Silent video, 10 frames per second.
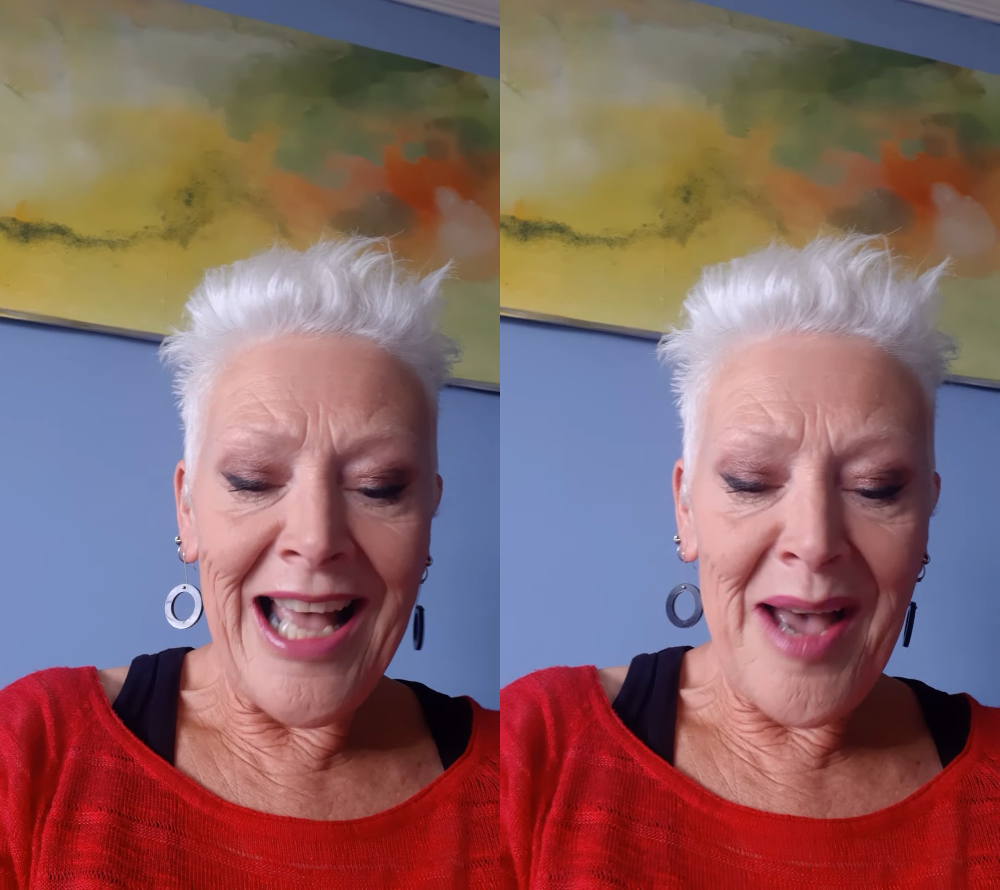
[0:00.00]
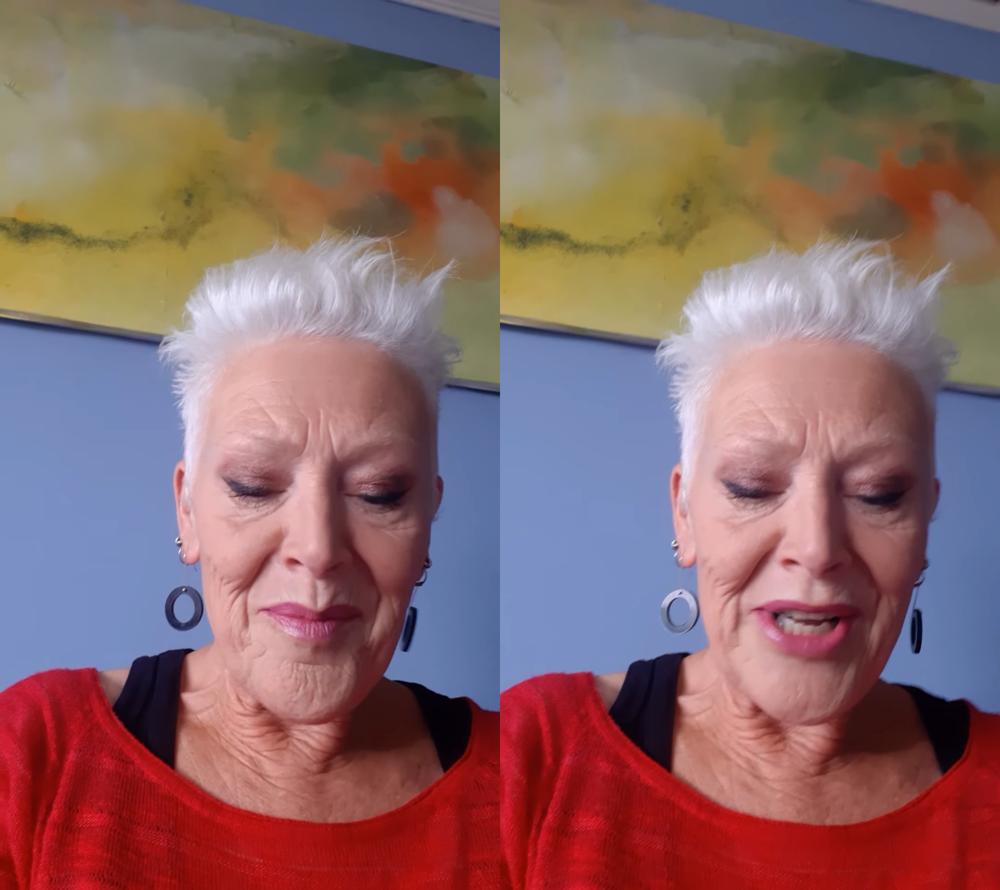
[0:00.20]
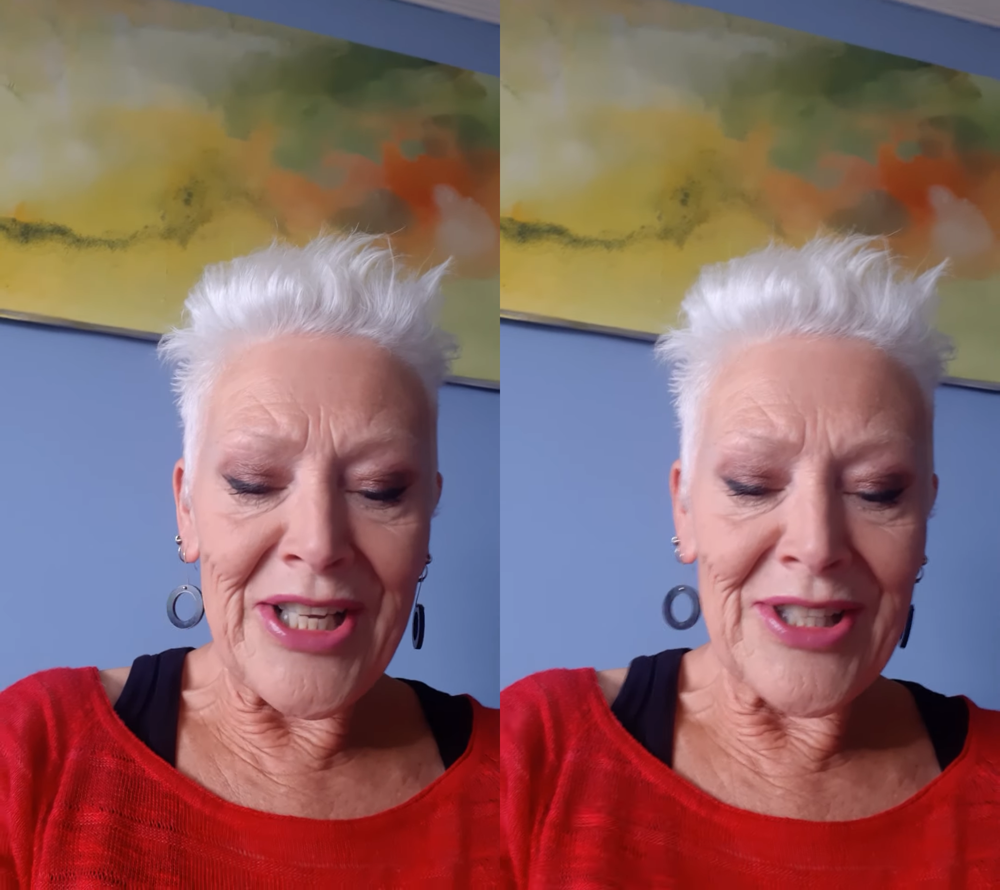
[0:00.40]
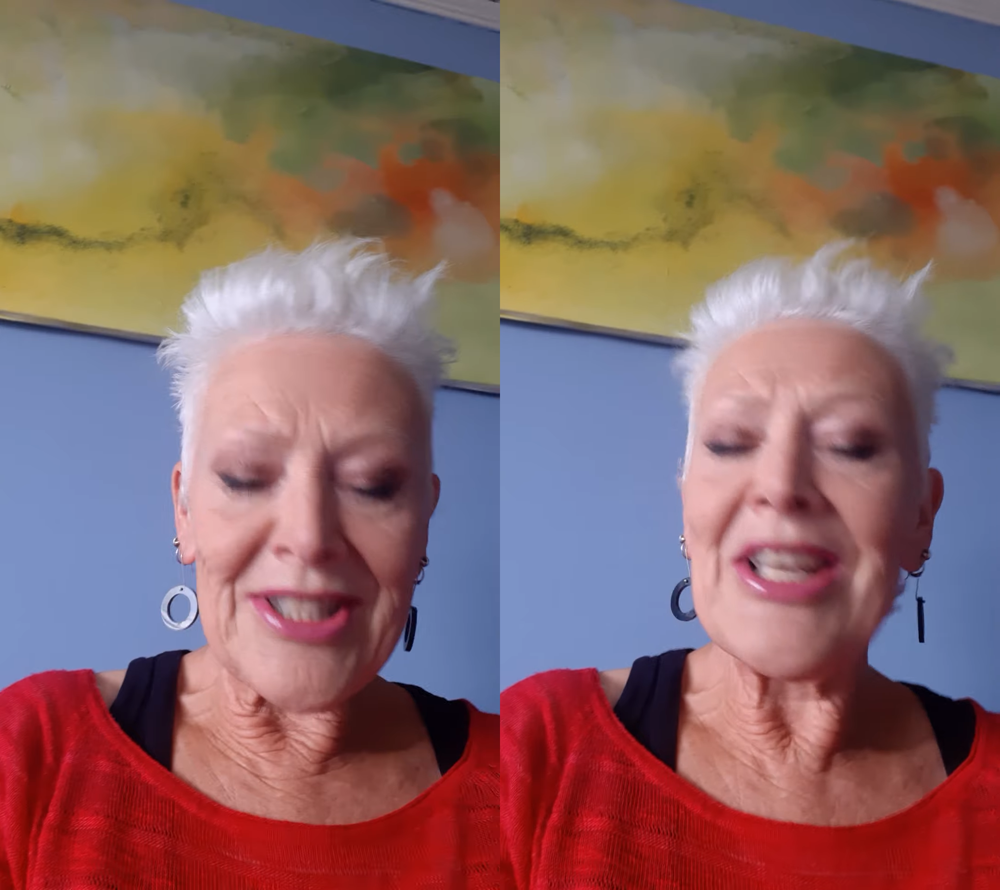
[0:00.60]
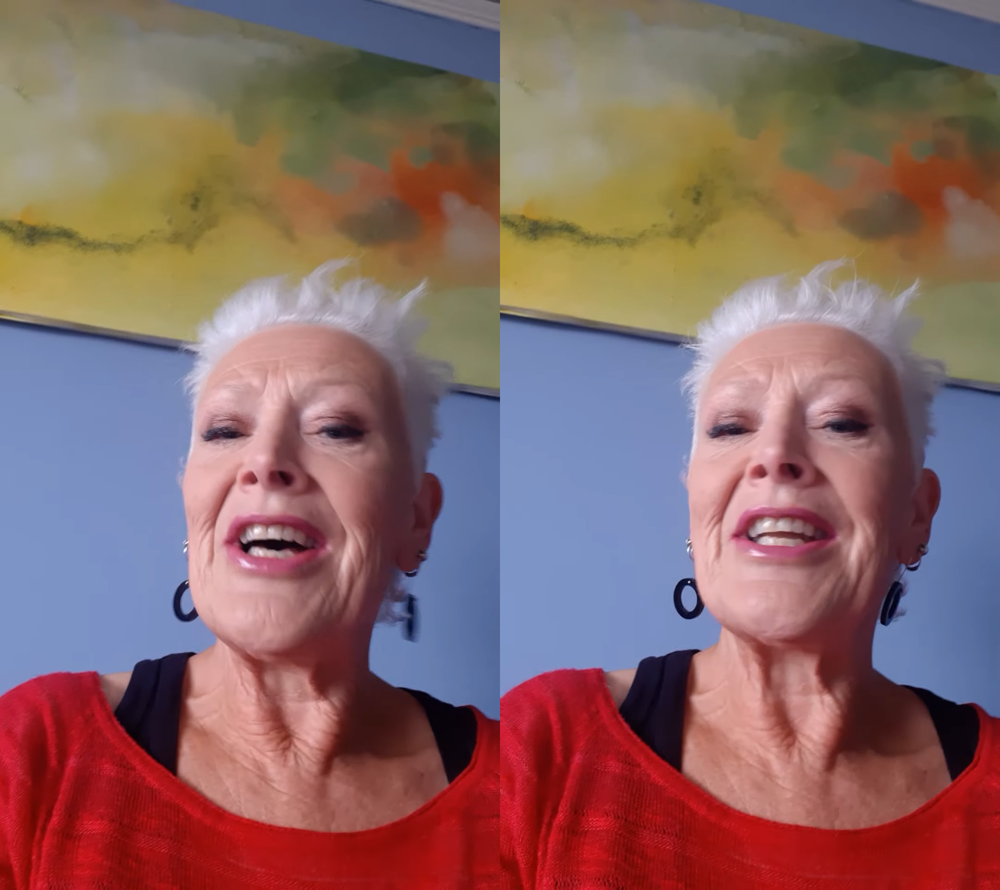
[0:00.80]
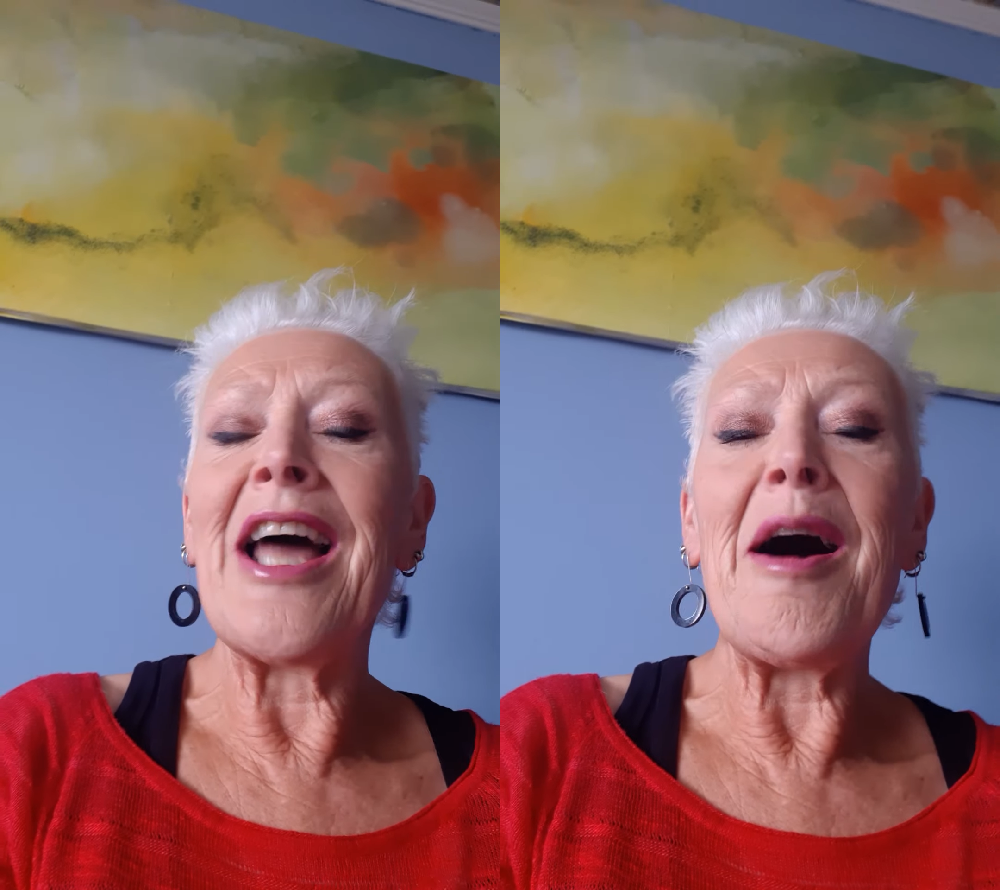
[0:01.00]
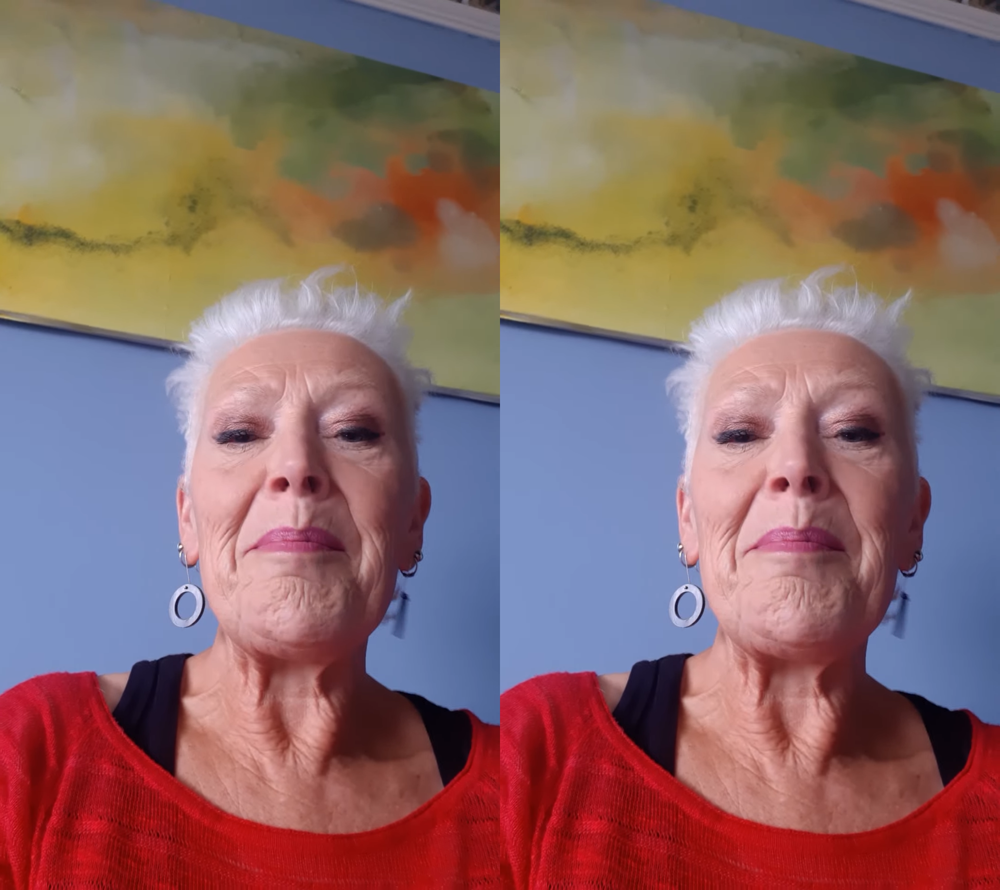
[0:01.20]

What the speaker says: and we could turn our